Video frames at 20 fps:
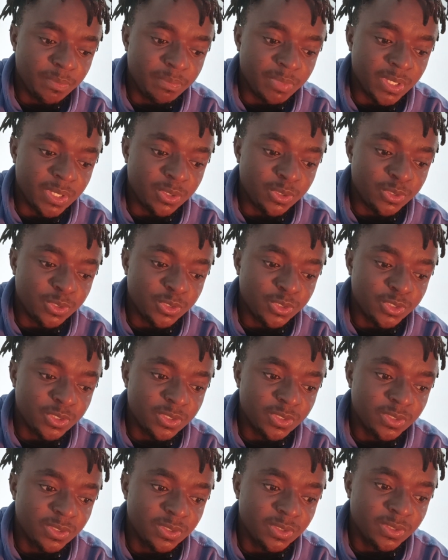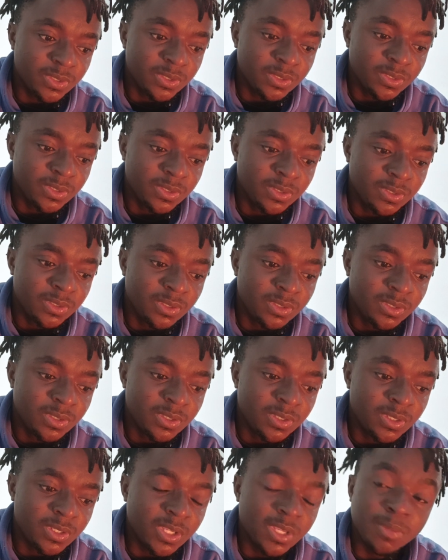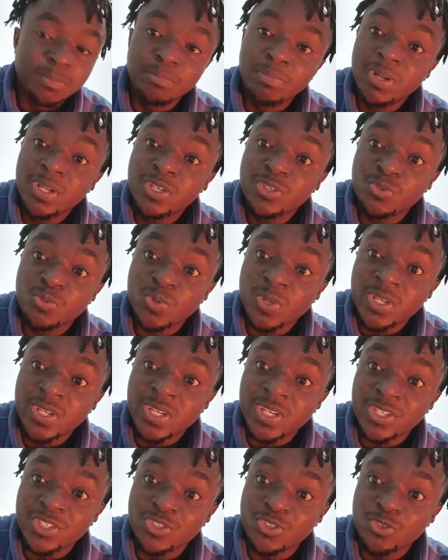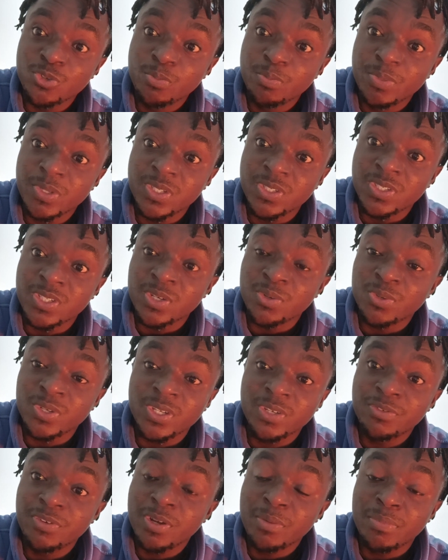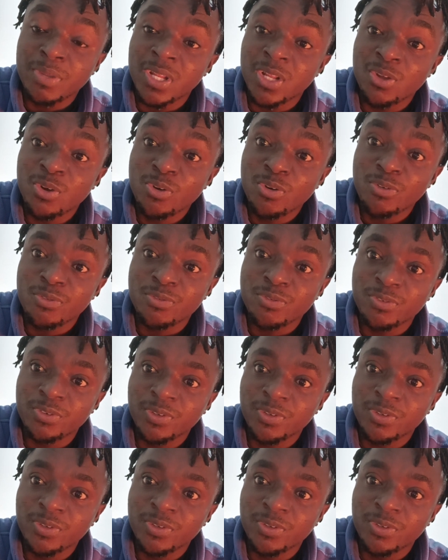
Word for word: because a place where there is no peace there will never be love